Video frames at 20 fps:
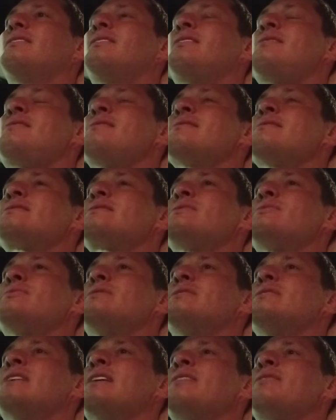oh, it's so
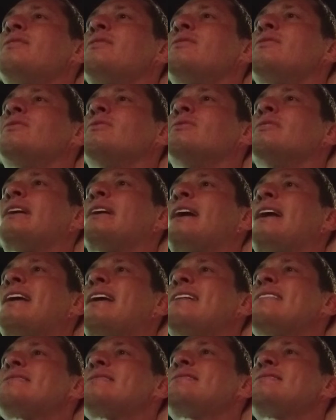unethical. Like I
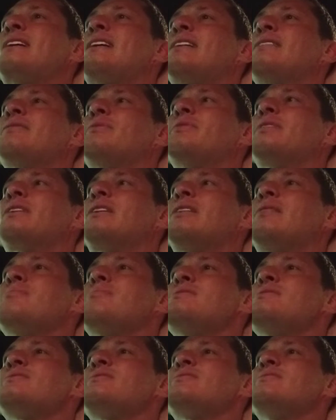can't stand when
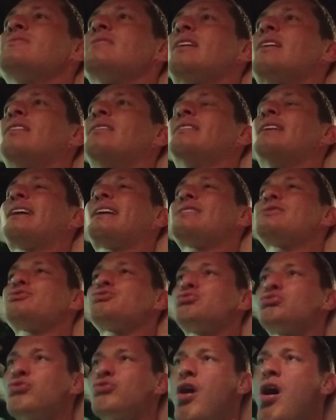companies do that. Like it's
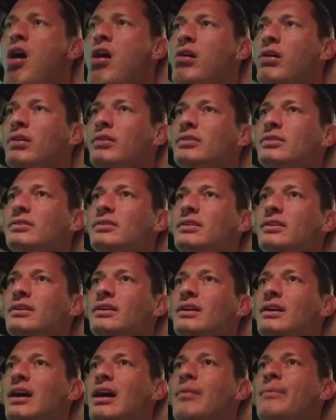wrong.
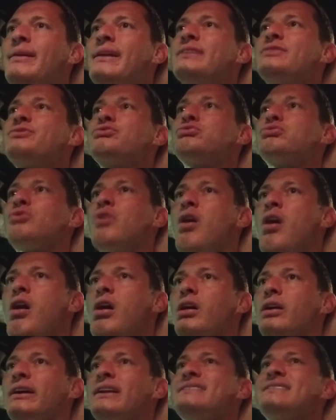I mean, it's
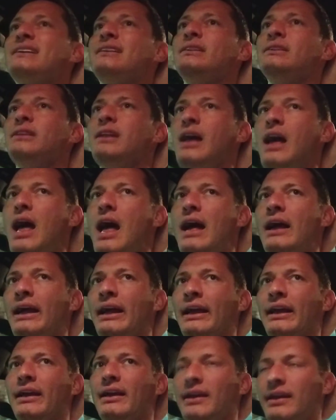wrong. It's a
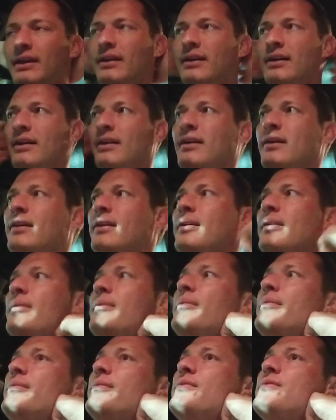lie.
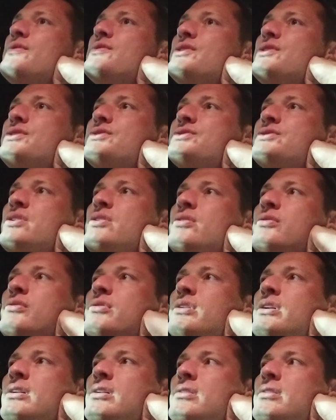
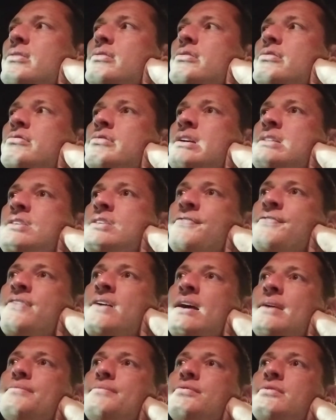So read the
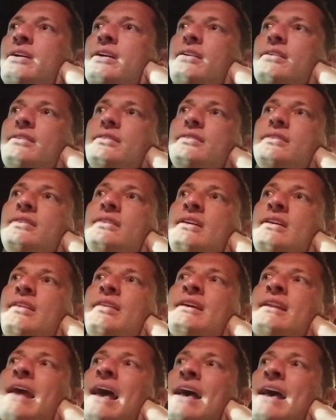fine print and
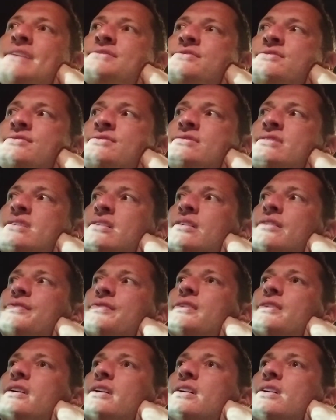then ask
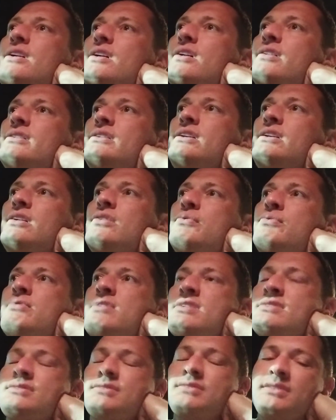yourself, you know,
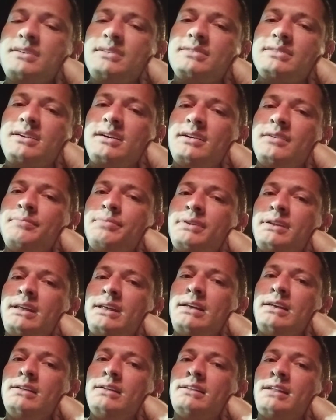was this
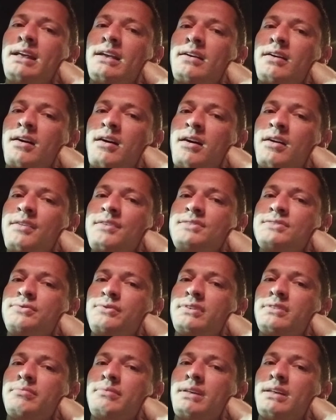company like honest
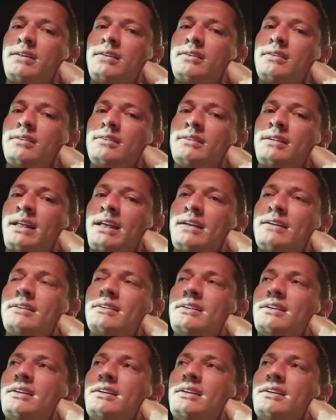with me? Like,